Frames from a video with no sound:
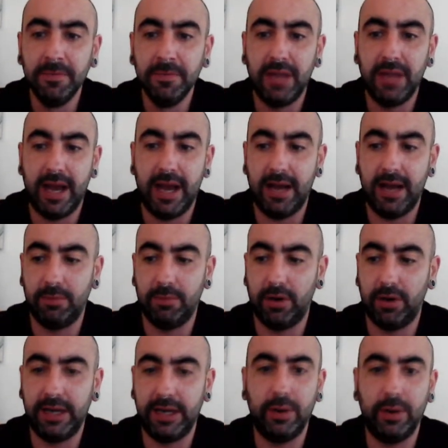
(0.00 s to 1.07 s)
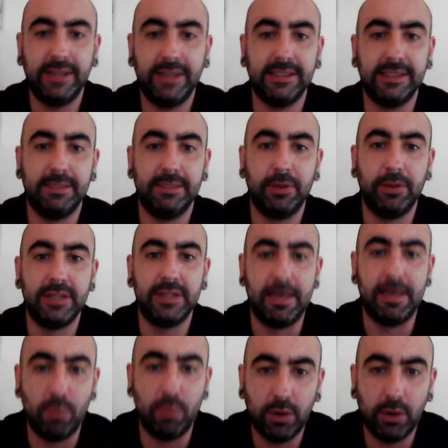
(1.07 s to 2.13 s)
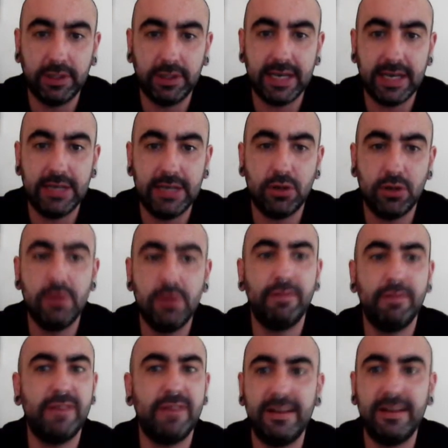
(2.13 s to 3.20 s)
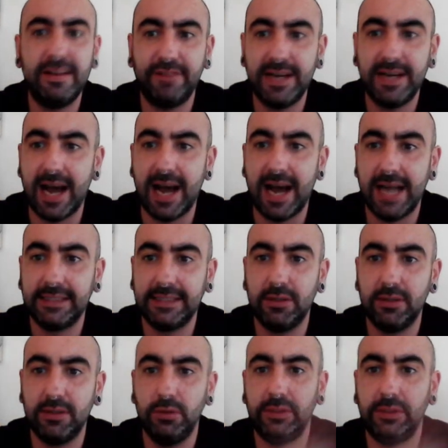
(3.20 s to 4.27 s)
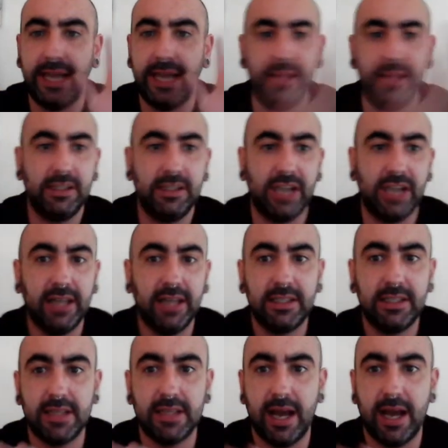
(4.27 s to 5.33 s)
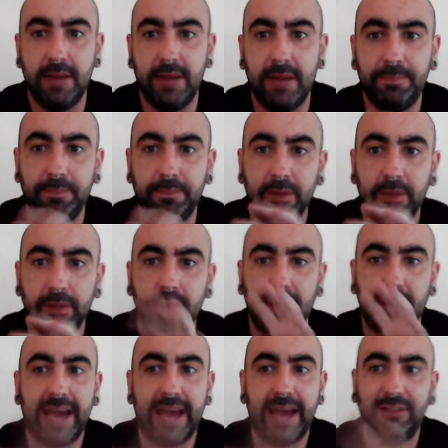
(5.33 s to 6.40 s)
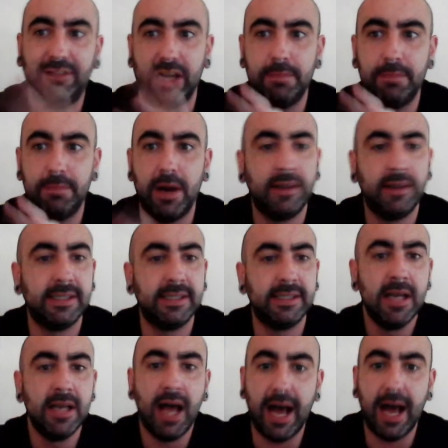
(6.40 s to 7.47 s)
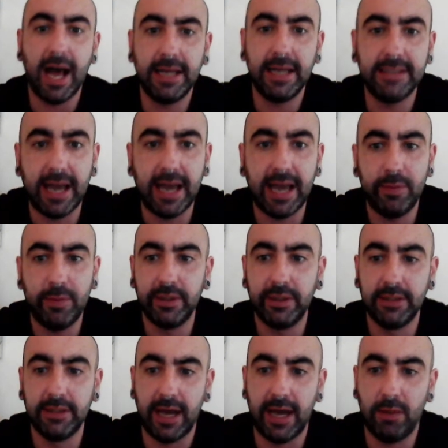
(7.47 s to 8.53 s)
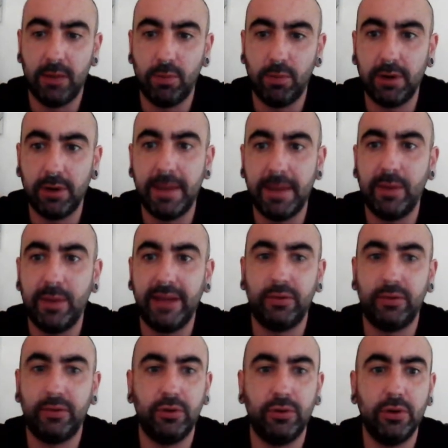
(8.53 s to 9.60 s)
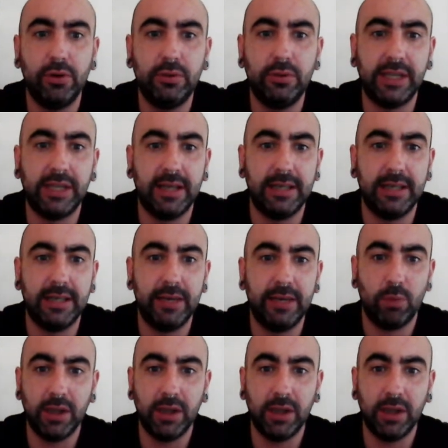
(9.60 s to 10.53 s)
or any questions about the type of work that I do, feel free to ask those in the chat, the live chat box, and I will work my way through those and get